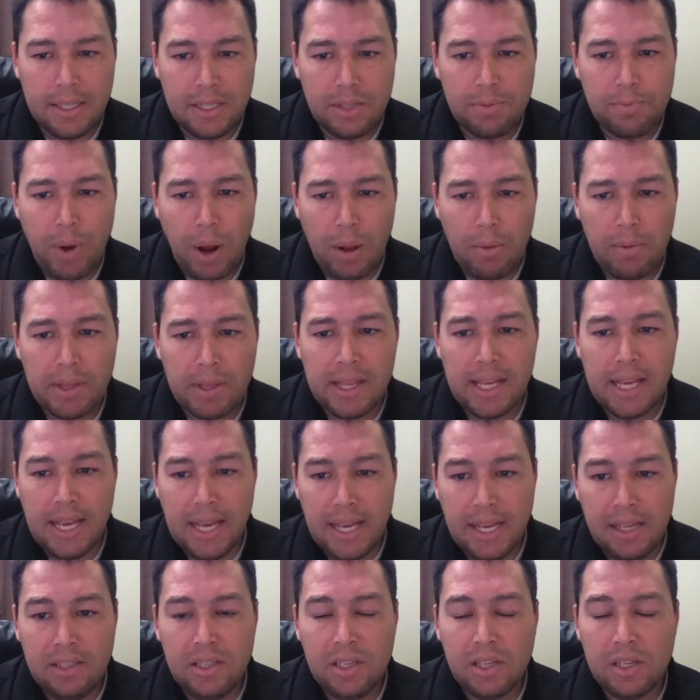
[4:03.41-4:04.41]
probably the
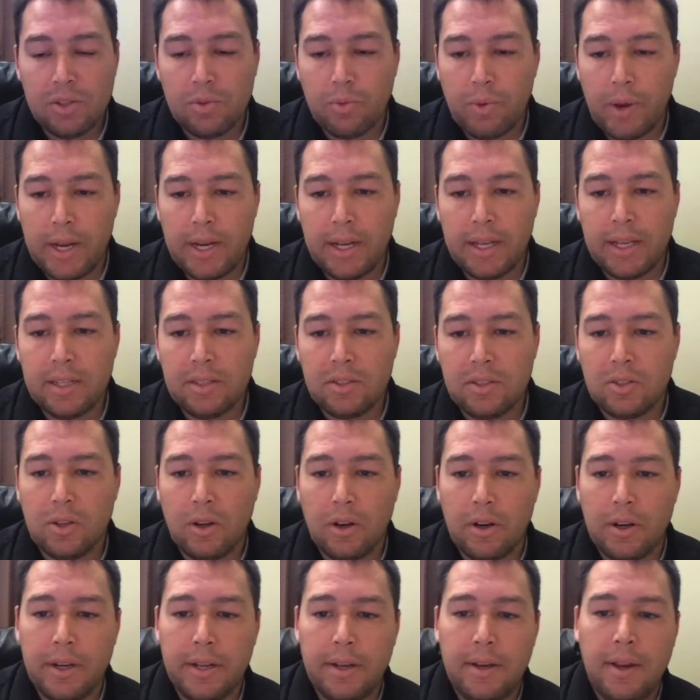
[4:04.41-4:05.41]
easiest way to get
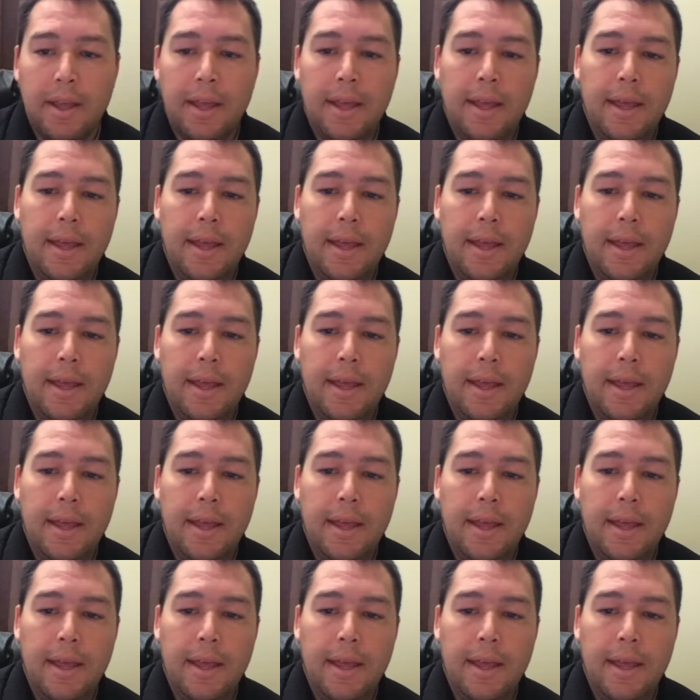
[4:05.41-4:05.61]
started.